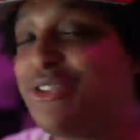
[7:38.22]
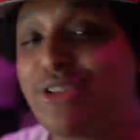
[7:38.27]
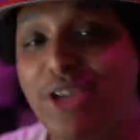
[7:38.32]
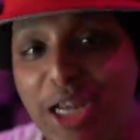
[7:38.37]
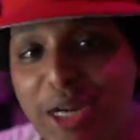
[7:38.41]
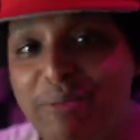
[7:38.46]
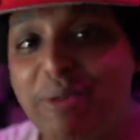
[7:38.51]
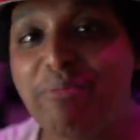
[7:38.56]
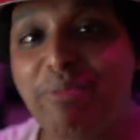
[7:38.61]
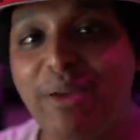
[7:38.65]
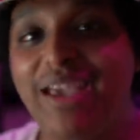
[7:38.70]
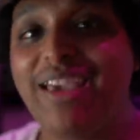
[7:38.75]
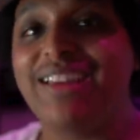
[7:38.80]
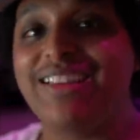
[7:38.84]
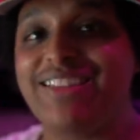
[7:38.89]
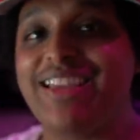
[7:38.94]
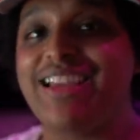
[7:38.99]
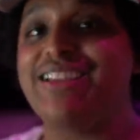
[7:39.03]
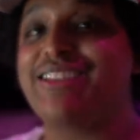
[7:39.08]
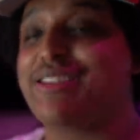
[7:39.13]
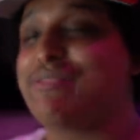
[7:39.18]
should have been paying
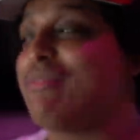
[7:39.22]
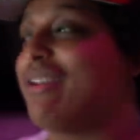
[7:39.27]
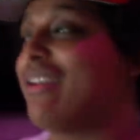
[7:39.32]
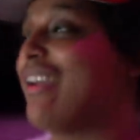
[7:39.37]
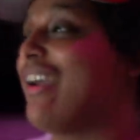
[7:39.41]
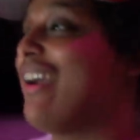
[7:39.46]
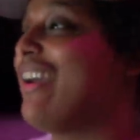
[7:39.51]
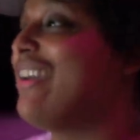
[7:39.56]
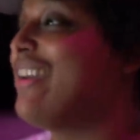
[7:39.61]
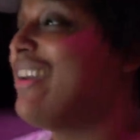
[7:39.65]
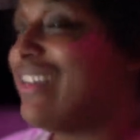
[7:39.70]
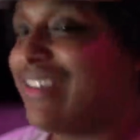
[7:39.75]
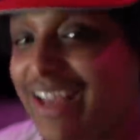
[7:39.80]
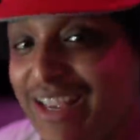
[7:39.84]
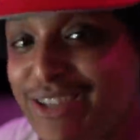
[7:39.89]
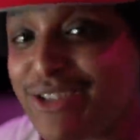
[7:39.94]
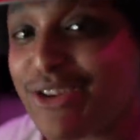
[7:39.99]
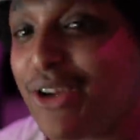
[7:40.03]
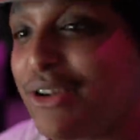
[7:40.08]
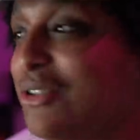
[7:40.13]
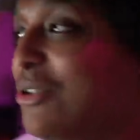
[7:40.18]
attention, my guy.
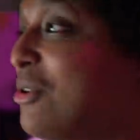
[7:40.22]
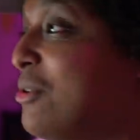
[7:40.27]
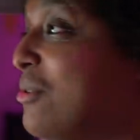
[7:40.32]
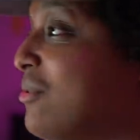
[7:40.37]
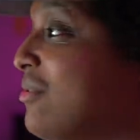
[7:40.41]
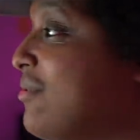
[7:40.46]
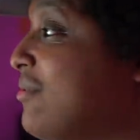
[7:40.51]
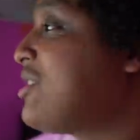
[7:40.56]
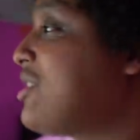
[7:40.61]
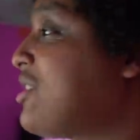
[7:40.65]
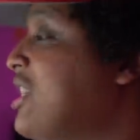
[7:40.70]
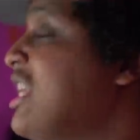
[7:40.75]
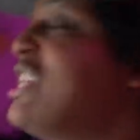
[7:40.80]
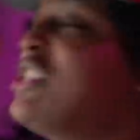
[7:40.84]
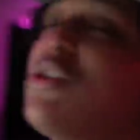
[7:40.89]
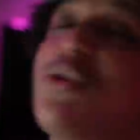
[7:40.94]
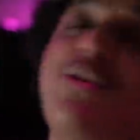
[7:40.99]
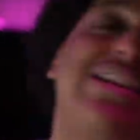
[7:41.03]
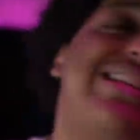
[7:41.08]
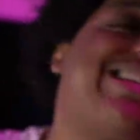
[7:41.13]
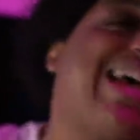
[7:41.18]
That's on you.
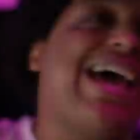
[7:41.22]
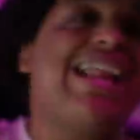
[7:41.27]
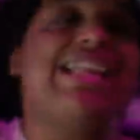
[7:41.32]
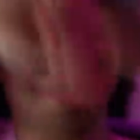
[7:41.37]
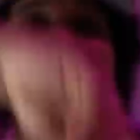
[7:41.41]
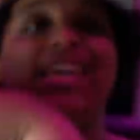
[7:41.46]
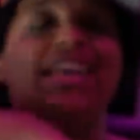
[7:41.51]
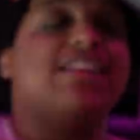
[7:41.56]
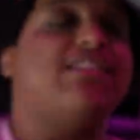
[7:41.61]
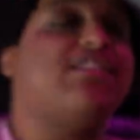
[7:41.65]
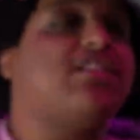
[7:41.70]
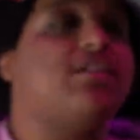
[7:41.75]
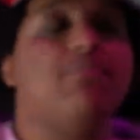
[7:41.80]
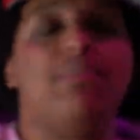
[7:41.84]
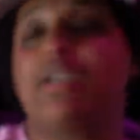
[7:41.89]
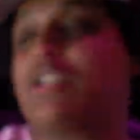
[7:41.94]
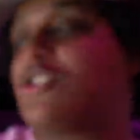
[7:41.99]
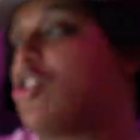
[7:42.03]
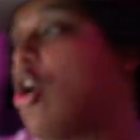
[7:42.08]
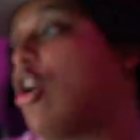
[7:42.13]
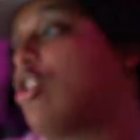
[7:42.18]
Steezo decided to get into the
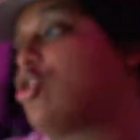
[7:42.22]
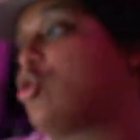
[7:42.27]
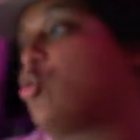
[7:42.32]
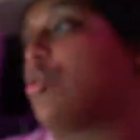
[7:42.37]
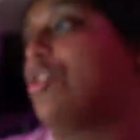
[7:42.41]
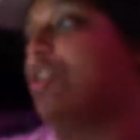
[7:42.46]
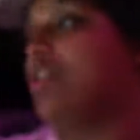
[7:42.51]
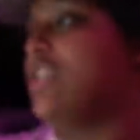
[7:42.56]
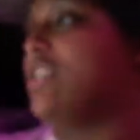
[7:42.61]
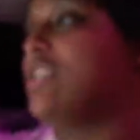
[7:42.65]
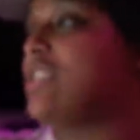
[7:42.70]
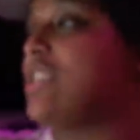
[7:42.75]
mix on Twitter. He